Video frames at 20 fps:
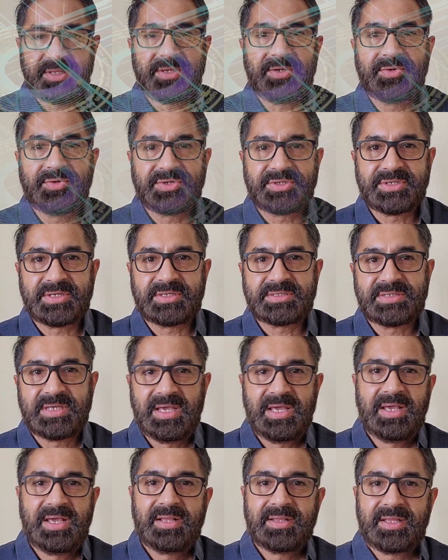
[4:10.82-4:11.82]
the users.
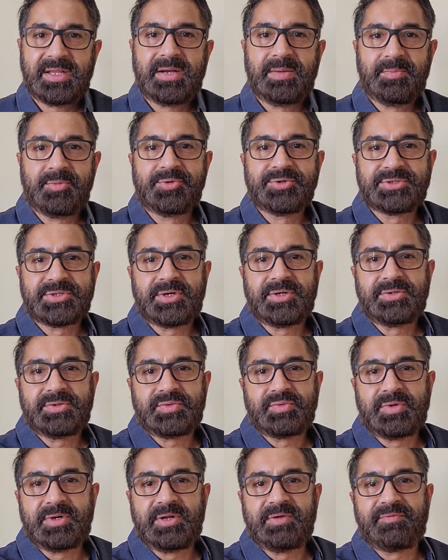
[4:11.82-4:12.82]
Then it moves on
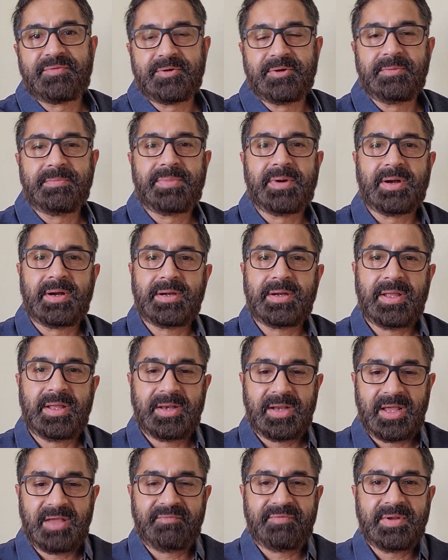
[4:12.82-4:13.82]
to a different part,
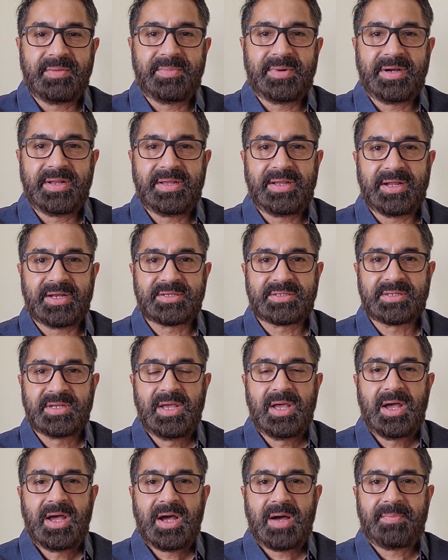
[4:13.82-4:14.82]
and everybody gets
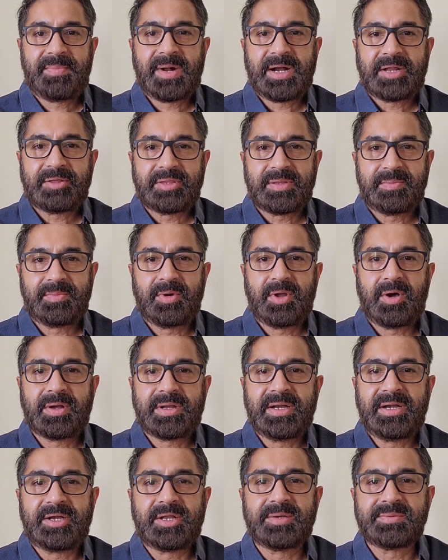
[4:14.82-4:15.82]
a part of the block
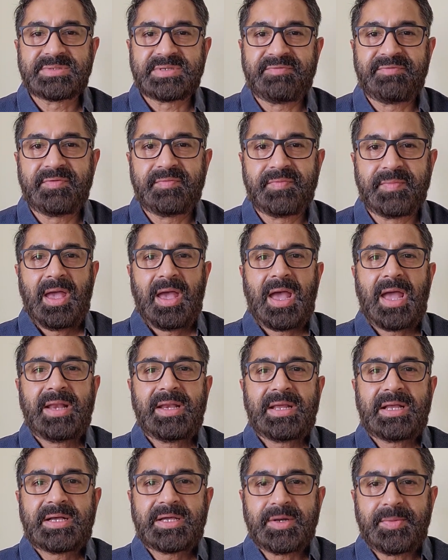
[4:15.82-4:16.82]
in terms of it.
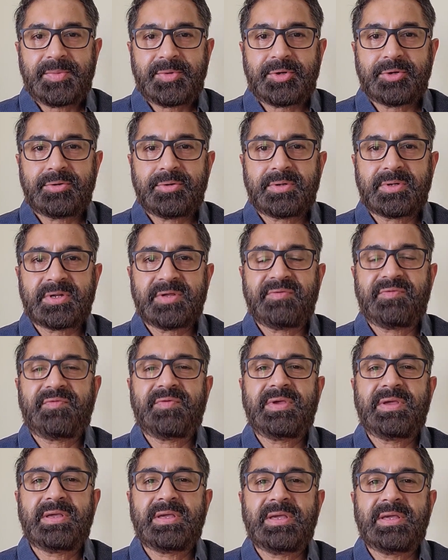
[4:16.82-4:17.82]
And
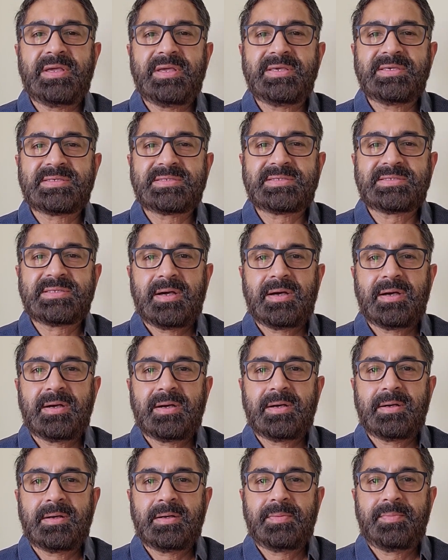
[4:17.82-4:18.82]
cryptography is
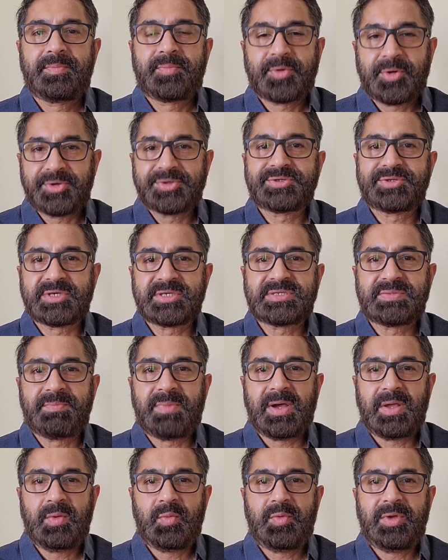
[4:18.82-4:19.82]
a process
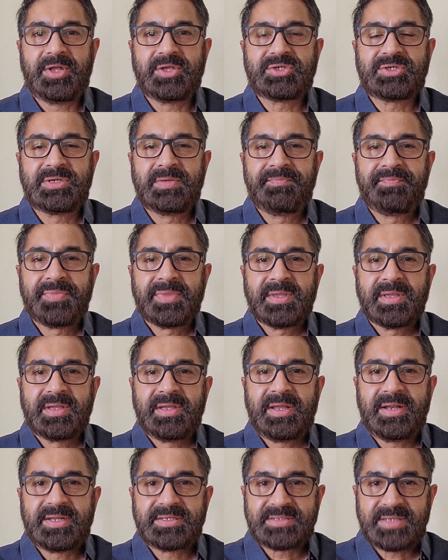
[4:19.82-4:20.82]
by which
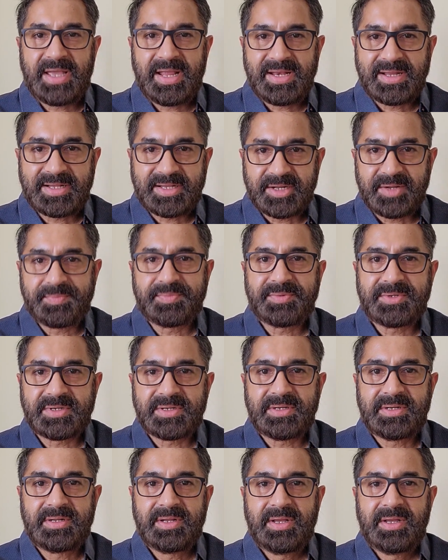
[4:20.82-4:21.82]
it is
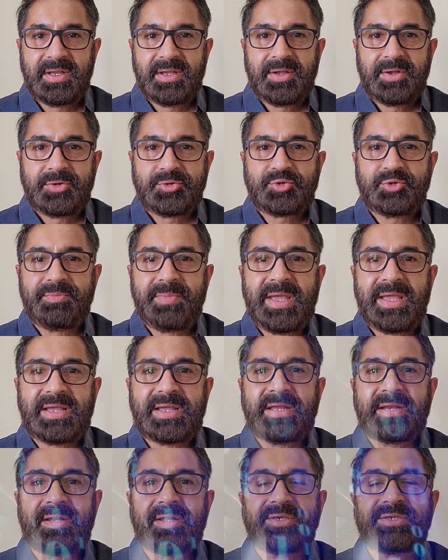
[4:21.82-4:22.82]
encrypted to make
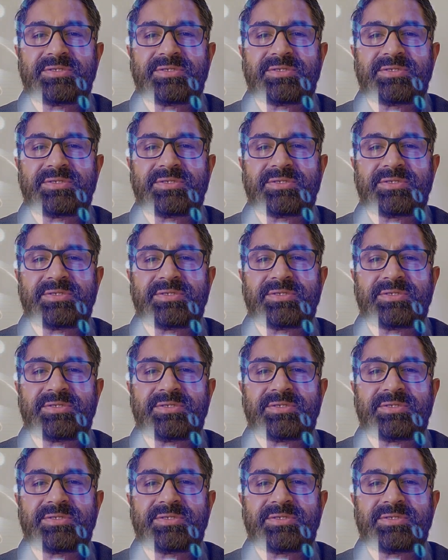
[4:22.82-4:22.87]
it